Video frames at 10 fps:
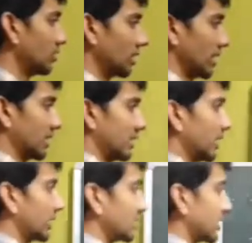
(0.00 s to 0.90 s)
you can
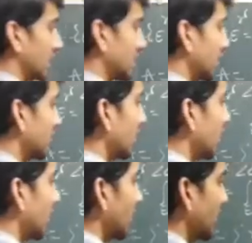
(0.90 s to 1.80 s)
interchange this.
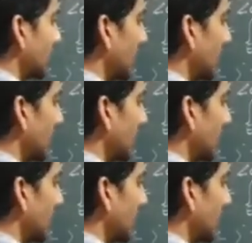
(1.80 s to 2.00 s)
A